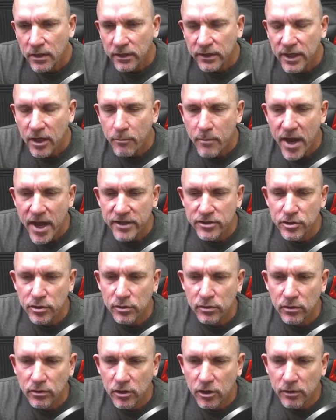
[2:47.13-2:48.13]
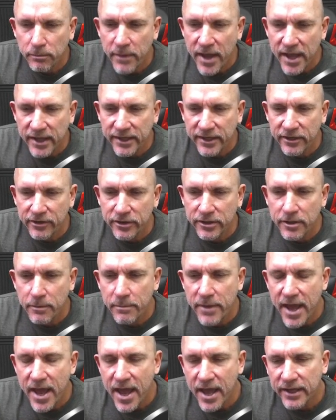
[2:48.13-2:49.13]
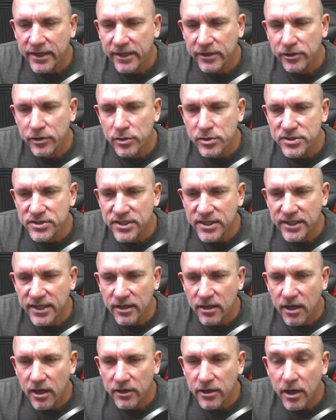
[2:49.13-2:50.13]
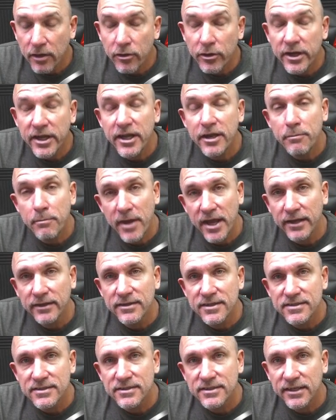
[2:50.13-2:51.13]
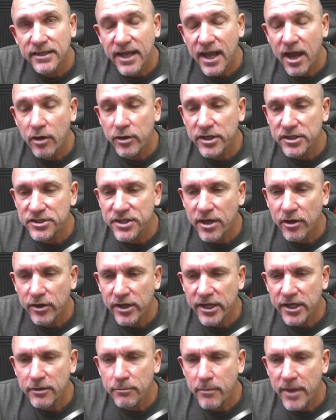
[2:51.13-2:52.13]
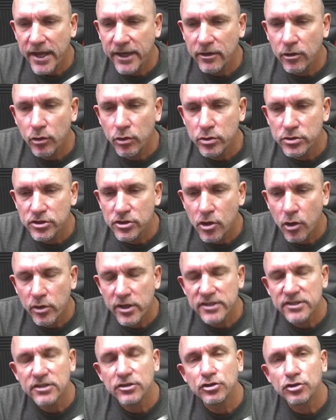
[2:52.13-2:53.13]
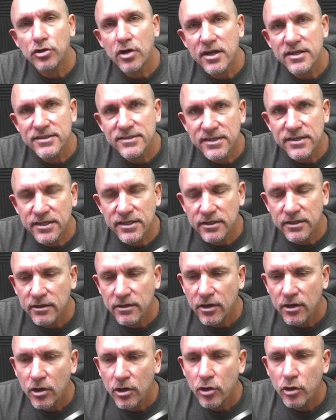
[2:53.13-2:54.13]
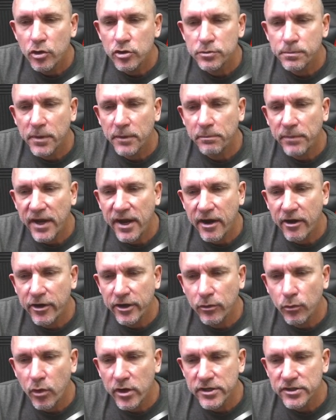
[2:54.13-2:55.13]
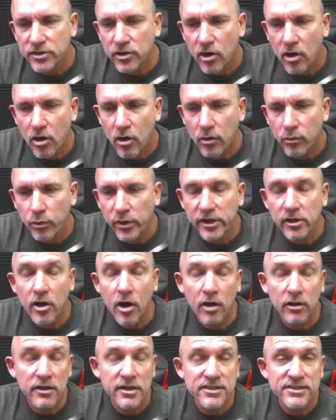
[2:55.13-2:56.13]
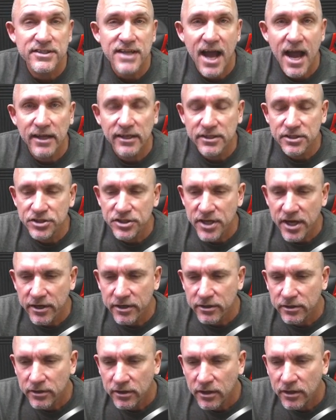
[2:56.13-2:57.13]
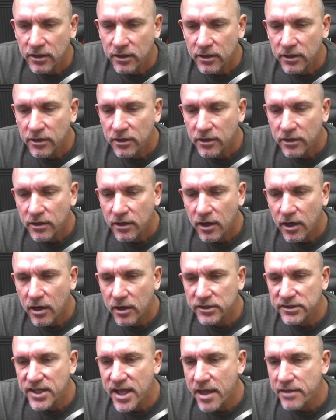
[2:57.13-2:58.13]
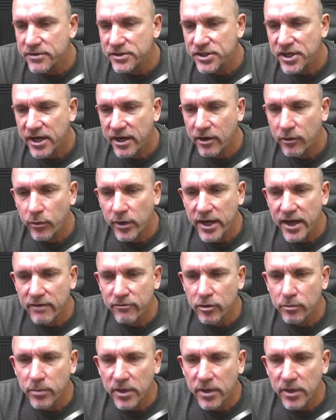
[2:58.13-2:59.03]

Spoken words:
Now, mind you, look back here in the back and you'll see another inmate. This is a county jail inmate who's known as a trustee, who's preparing what is called, we call it a silent chair, death chair, whatever.